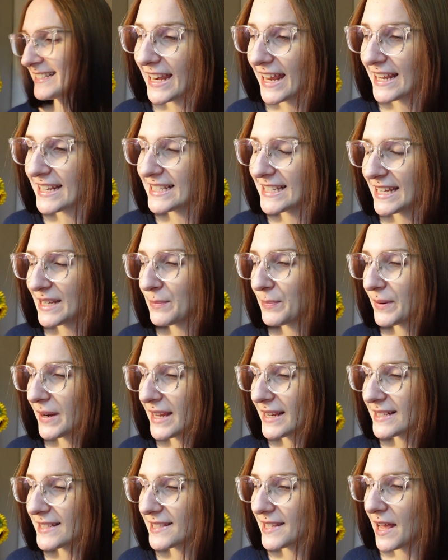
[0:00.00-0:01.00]
And I did
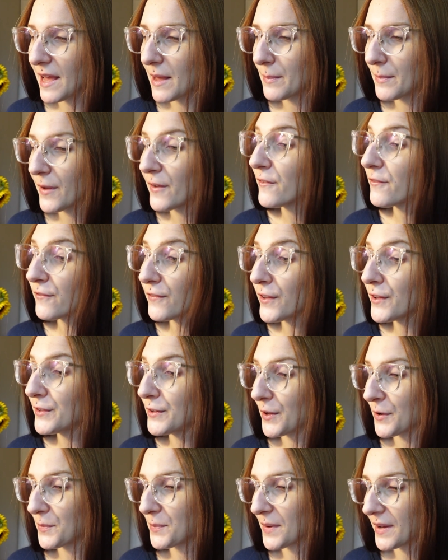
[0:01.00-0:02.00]
bring some full
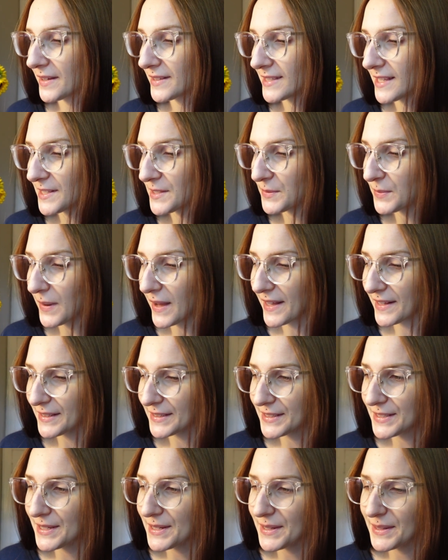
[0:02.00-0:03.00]
notebooks as well
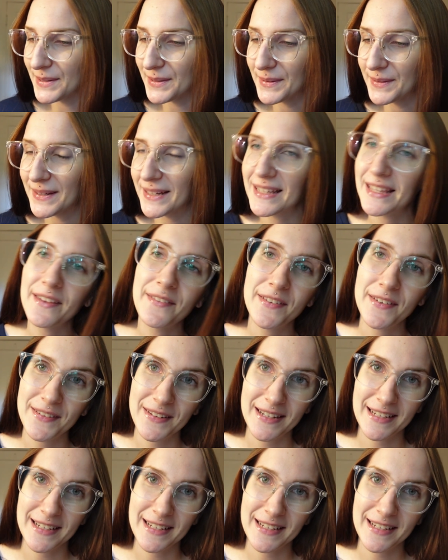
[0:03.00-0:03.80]
to give you an